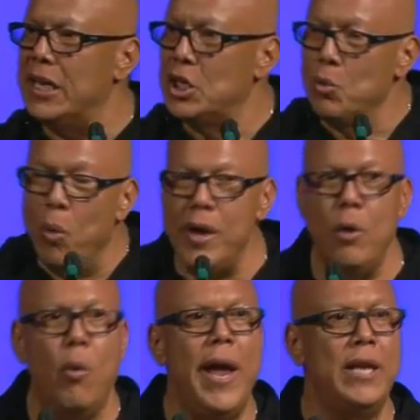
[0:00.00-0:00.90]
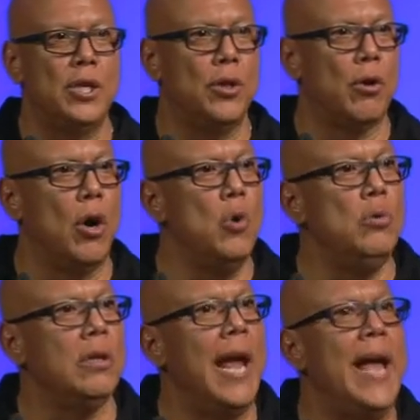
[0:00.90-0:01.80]
went away to their own
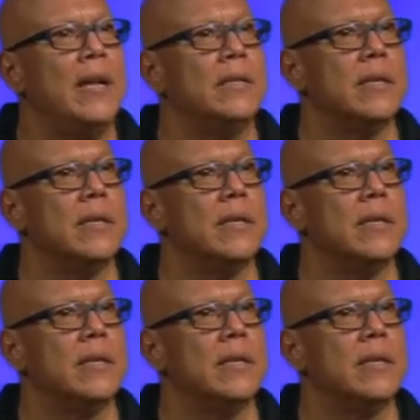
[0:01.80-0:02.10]
land